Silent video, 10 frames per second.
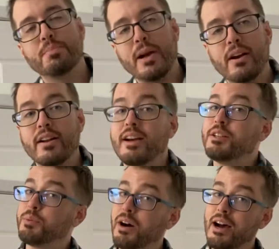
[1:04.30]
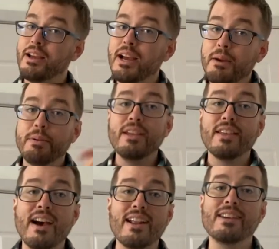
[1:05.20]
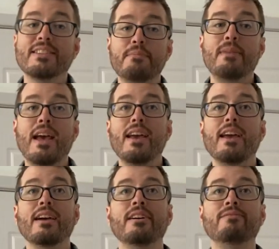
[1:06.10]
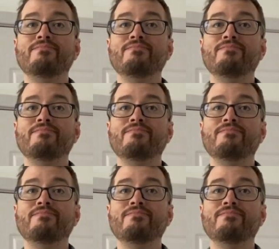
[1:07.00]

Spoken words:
paradise, why, be that as it may,